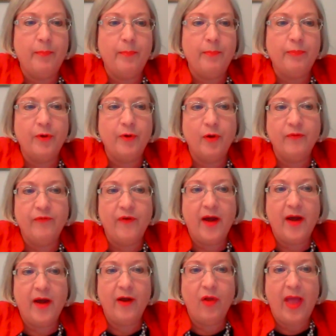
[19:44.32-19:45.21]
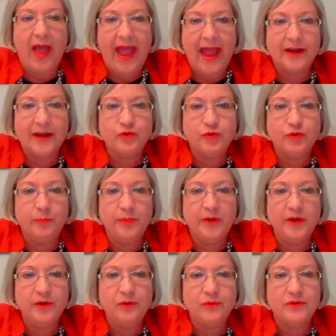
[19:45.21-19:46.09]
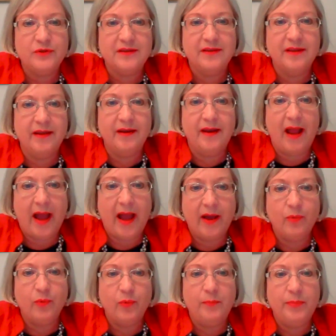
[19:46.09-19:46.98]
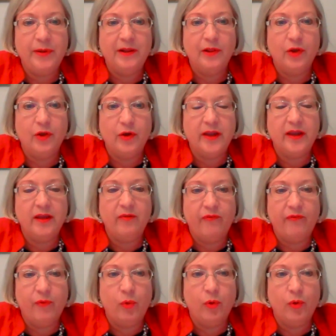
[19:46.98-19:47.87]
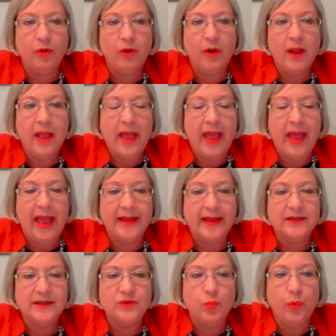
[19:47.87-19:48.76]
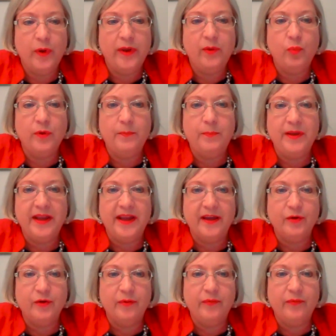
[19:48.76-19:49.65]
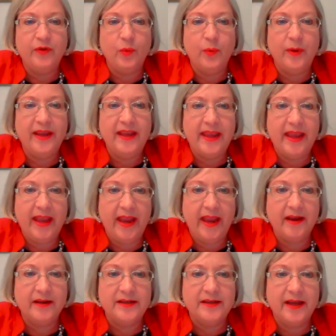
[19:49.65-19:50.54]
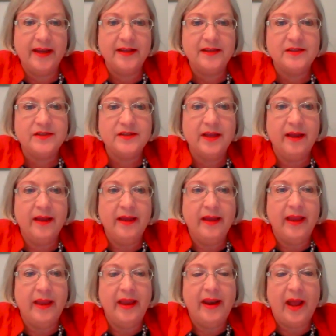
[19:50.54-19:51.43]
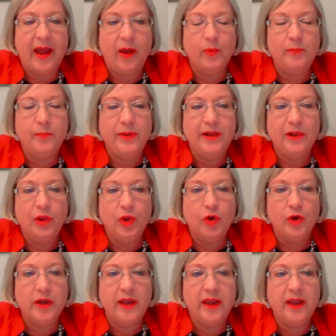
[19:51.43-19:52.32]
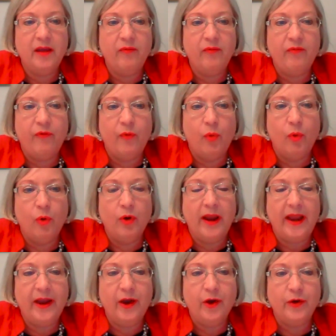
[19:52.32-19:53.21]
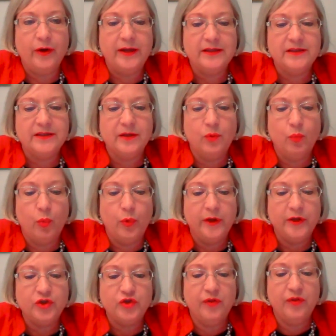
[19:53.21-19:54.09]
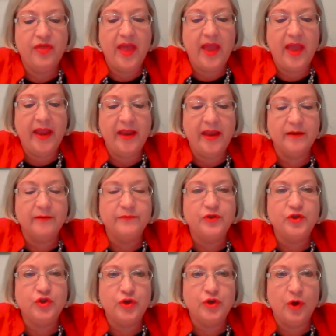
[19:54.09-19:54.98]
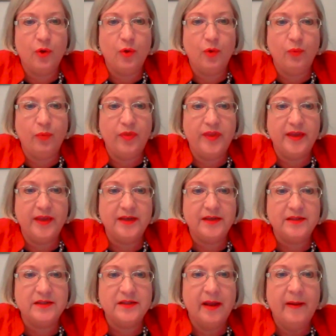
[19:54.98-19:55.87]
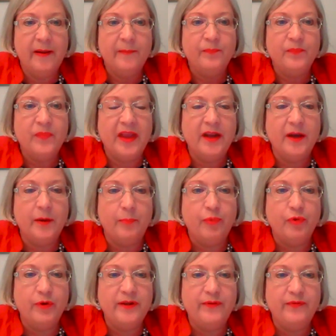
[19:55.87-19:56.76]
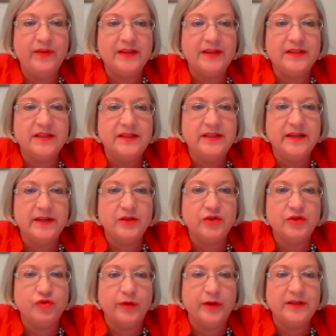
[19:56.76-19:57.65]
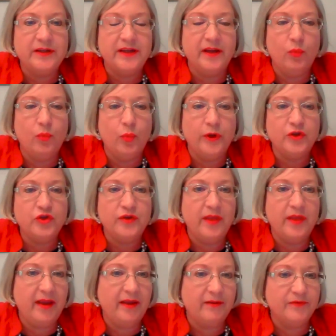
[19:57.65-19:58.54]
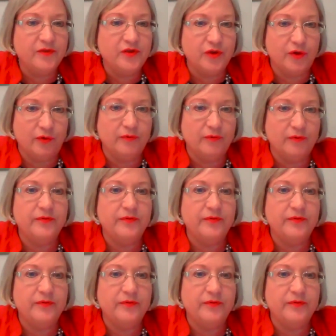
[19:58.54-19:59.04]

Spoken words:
profile attributes that I would be looking for as we would be interviewing candidates. And I would be looking for areas in which they have shown this in a previous district in which they have served.